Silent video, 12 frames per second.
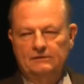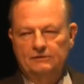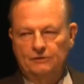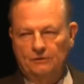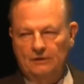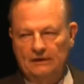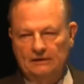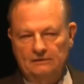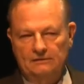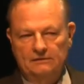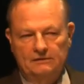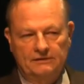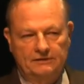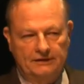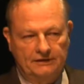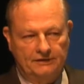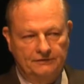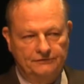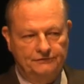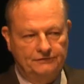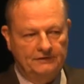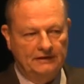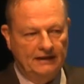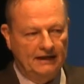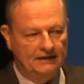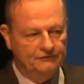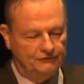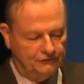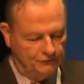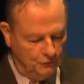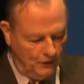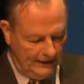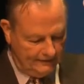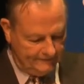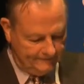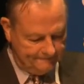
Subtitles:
toil, tears, and sweat."